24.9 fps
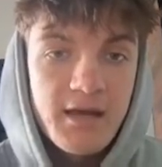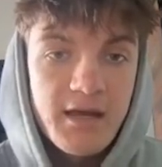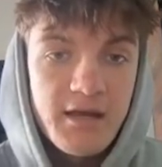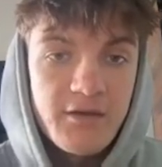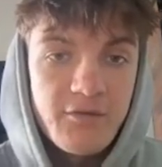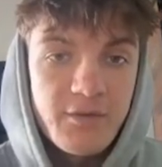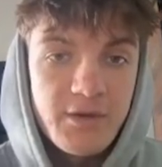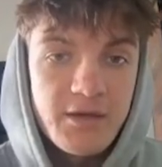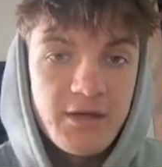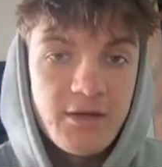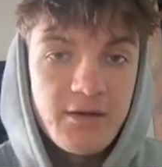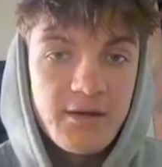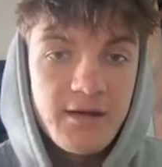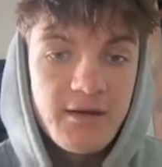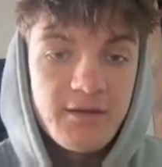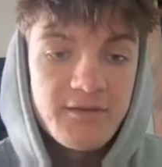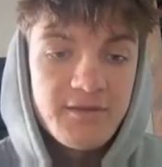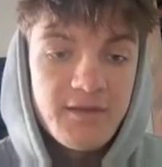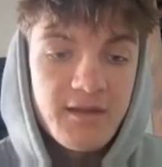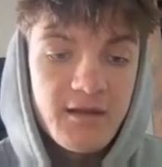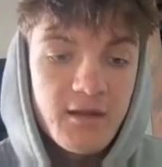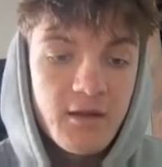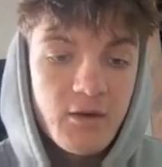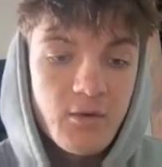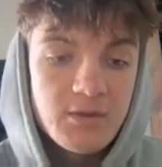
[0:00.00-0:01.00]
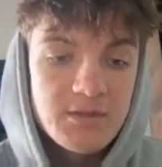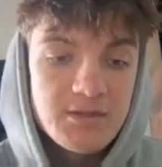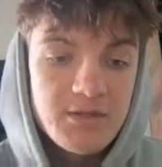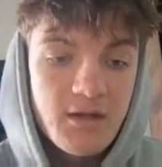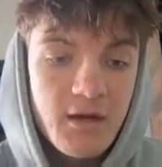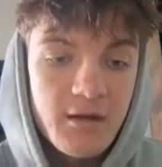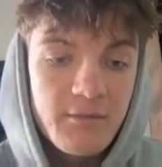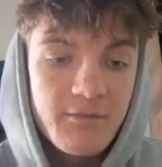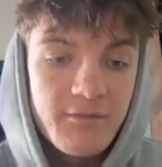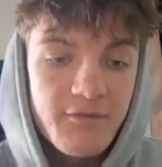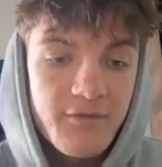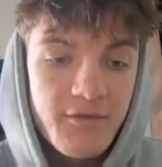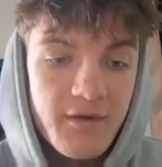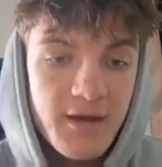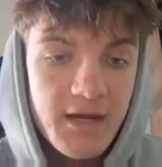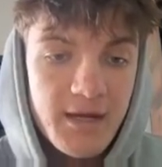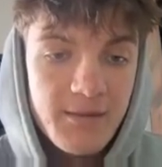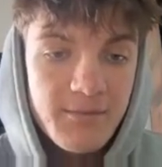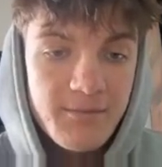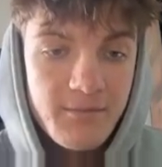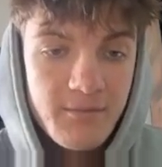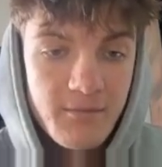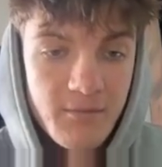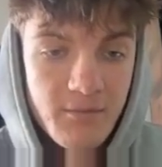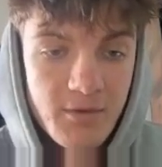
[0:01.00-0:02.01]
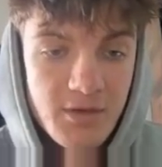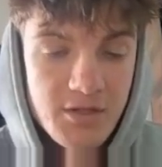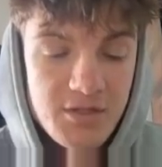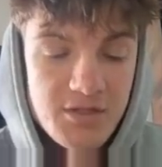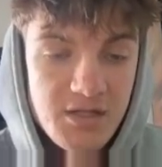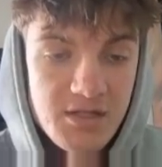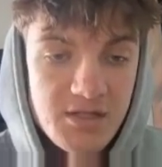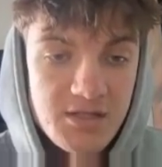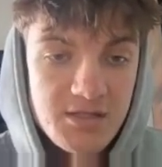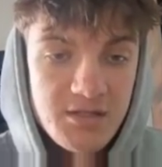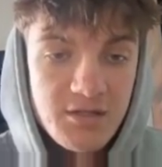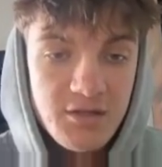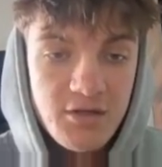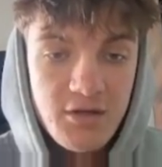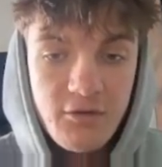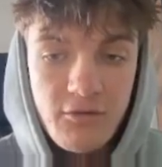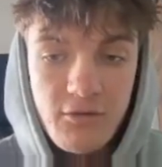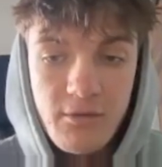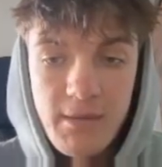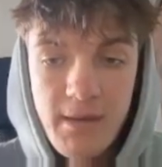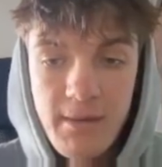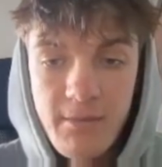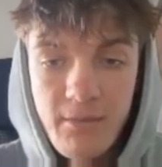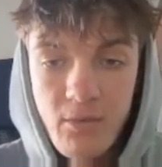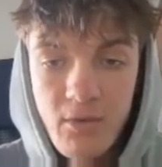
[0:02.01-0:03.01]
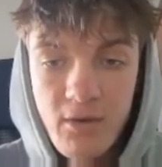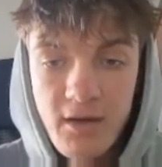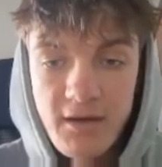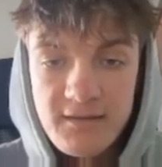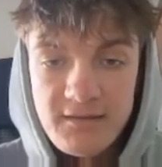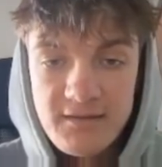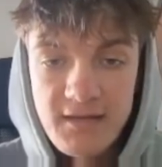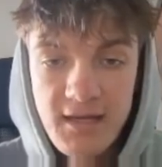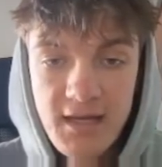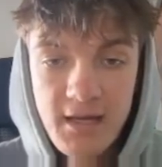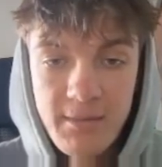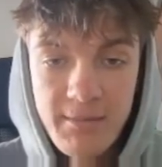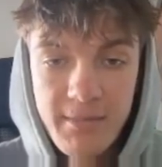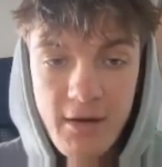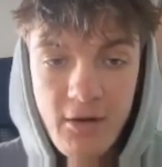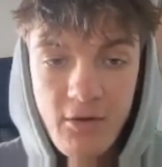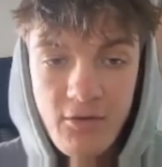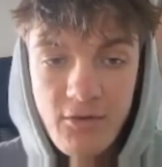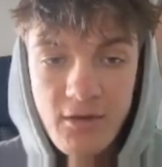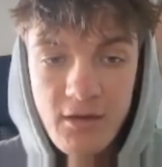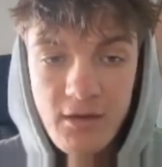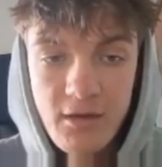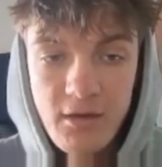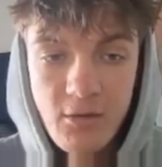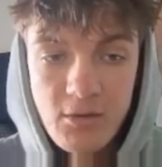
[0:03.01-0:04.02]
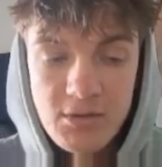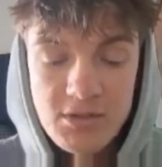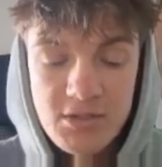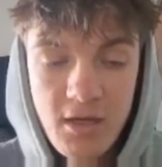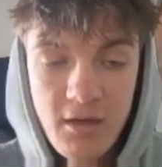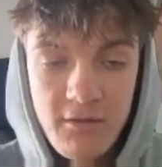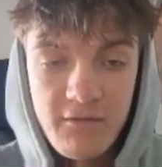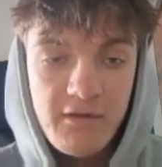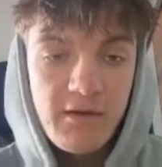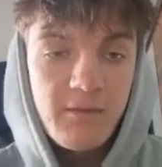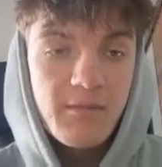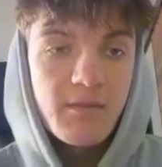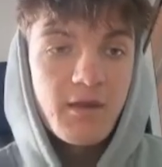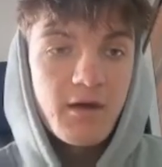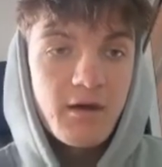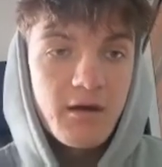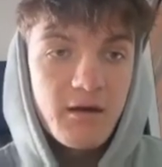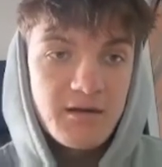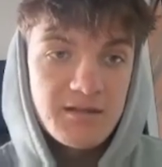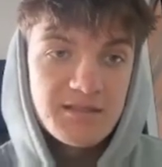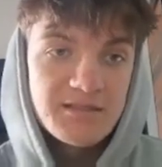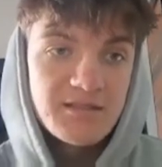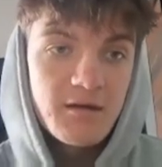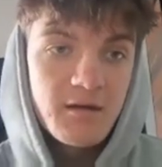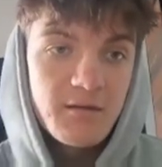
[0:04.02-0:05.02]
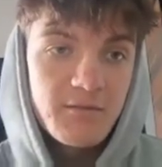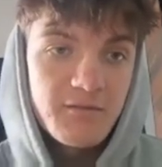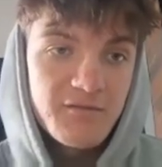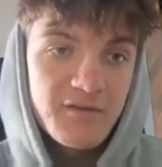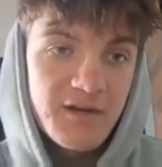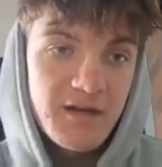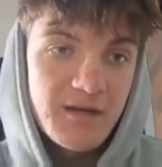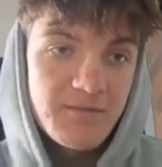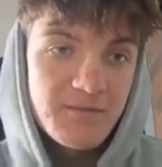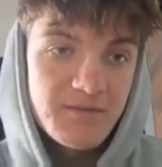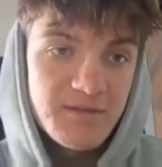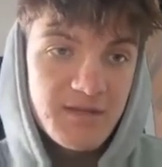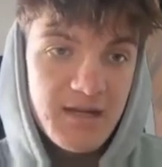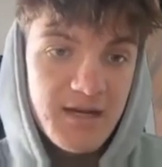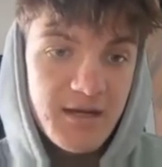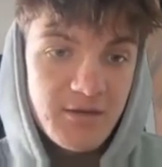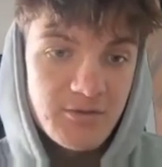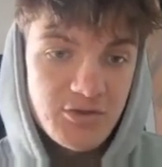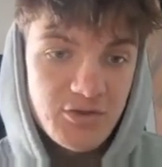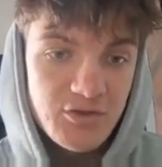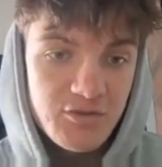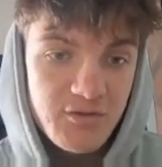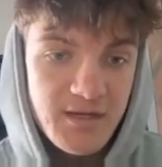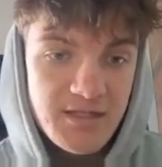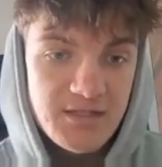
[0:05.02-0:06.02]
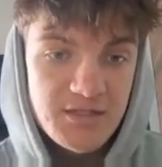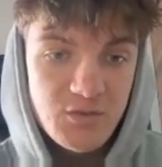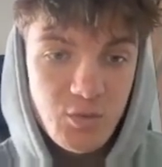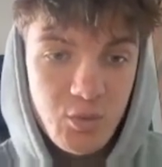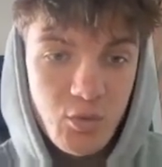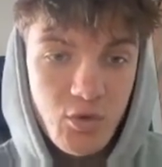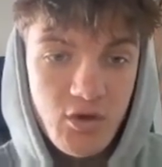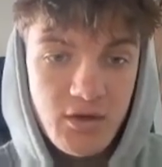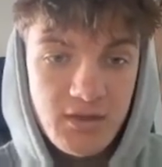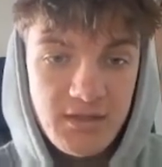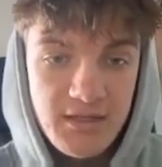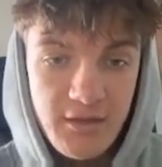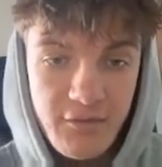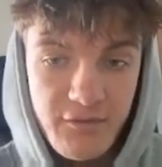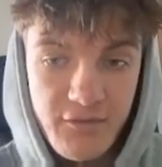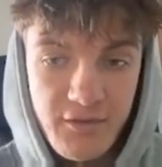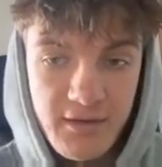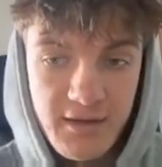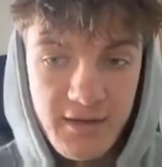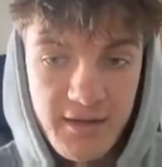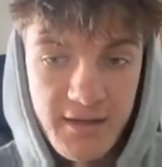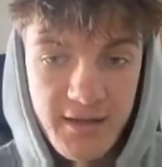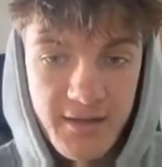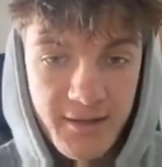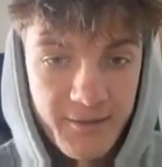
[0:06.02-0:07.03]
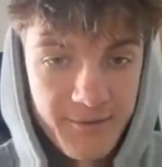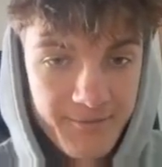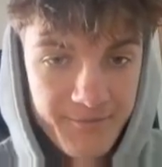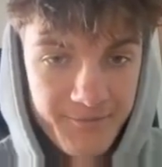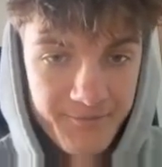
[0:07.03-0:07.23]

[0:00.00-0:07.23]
if we go down to the lower time frame, which is, remember what I said about the lower time frame and the higher time frames and how trends work differently.